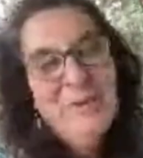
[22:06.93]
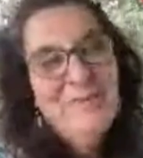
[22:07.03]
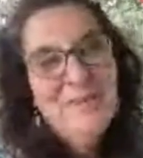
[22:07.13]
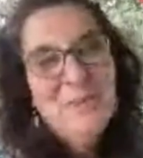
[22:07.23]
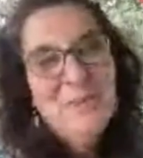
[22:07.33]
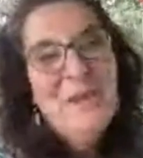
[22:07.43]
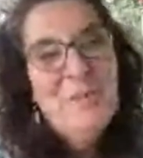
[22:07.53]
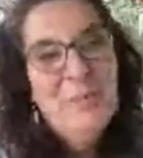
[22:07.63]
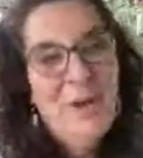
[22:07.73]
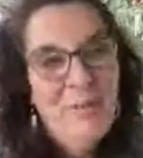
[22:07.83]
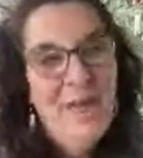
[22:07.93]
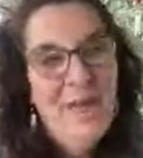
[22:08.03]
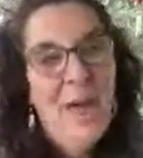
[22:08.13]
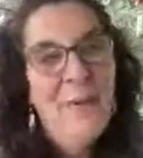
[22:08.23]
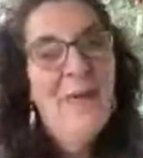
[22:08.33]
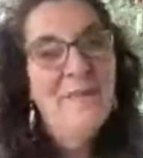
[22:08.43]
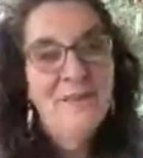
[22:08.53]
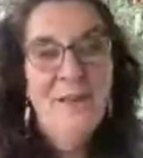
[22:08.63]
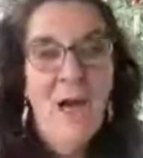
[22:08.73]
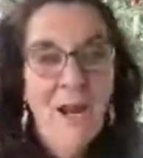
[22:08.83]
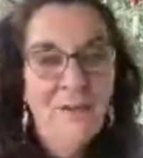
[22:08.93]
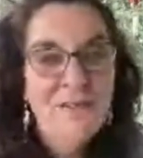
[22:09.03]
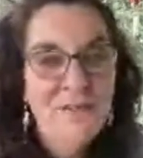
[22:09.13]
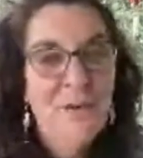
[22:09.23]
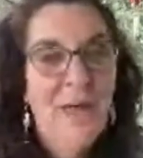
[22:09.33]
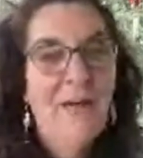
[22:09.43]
And that's, a lot of us don't have our circle to do that.